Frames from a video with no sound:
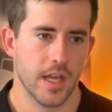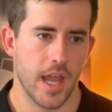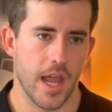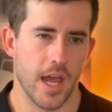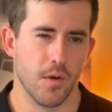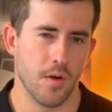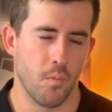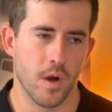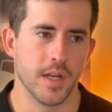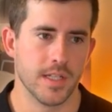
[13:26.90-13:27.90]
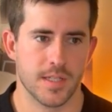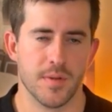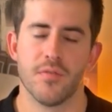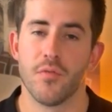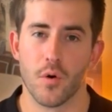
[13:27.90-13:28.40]
and what needs to
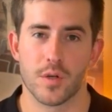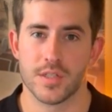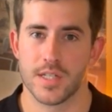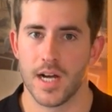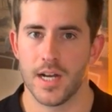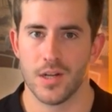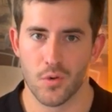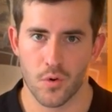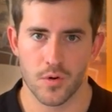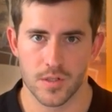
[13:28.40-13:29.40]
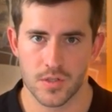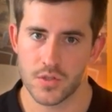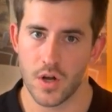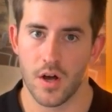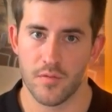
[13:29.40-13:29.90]
be focused on in order to
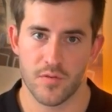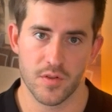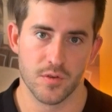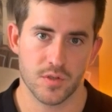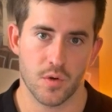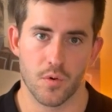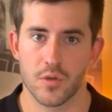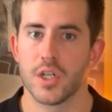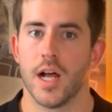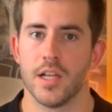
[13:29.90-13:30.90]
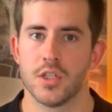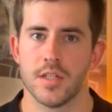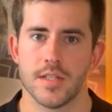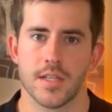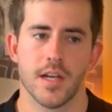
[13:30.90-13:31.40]
solve for those core
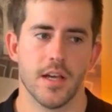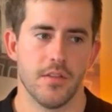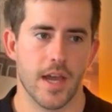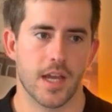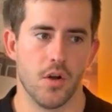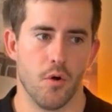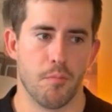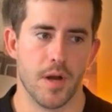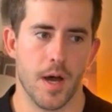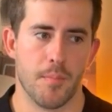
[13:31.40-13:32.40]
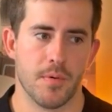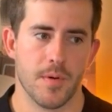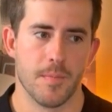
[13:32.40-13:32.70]
challenges that can open up